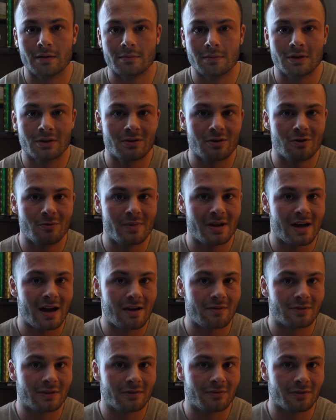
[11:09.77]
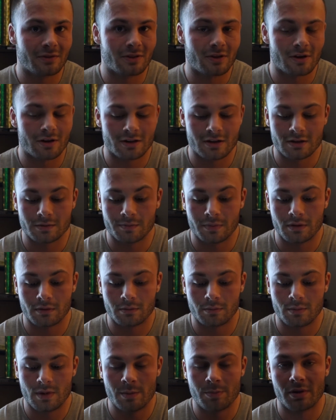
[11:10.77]
Nicole may have a different thought on this,
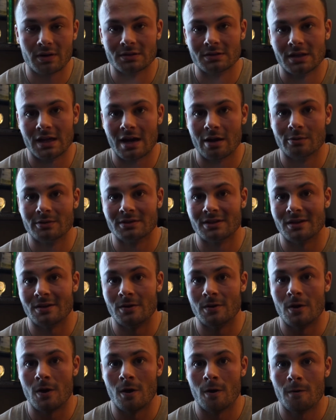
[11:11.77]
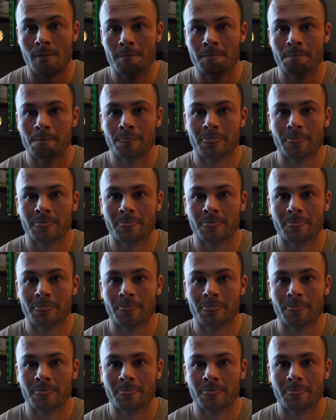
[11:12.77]
but me personally, I would say no.